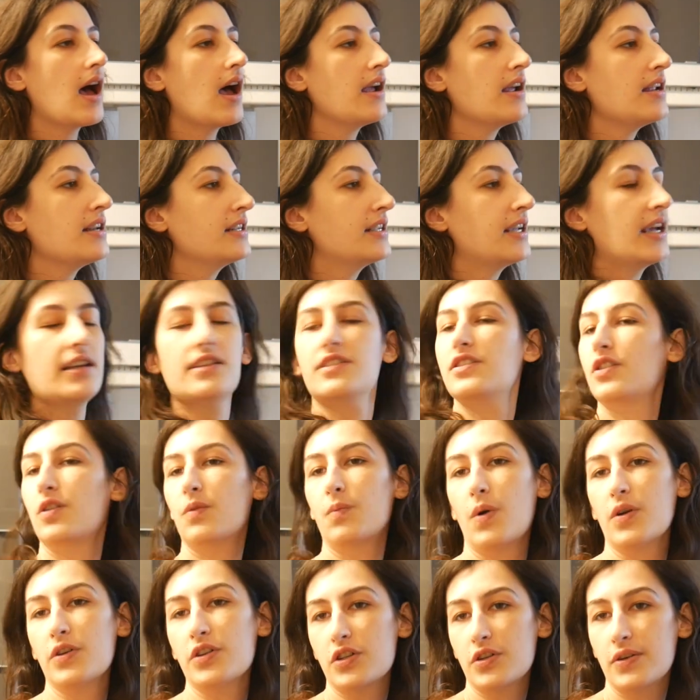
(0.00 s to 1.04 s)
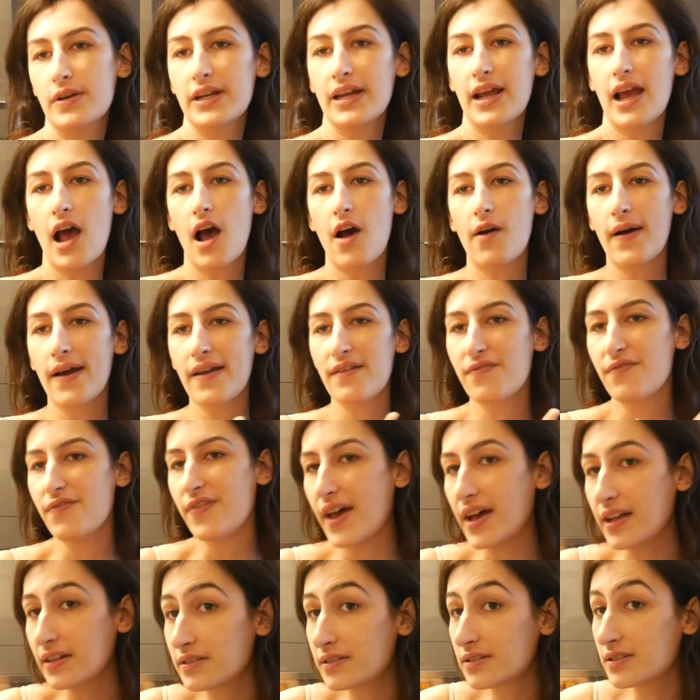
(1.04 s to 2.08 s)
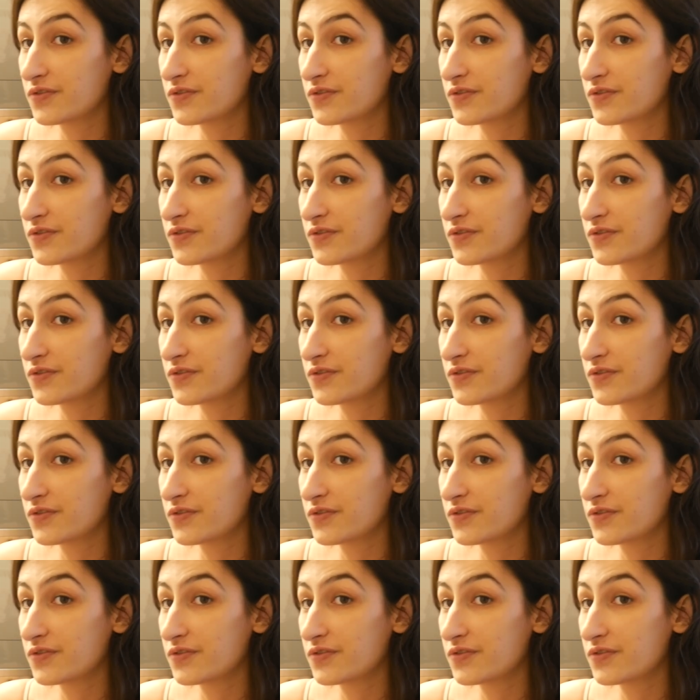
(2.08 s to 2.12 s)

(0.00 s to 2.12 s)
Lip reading: In case you're wondering how I felt,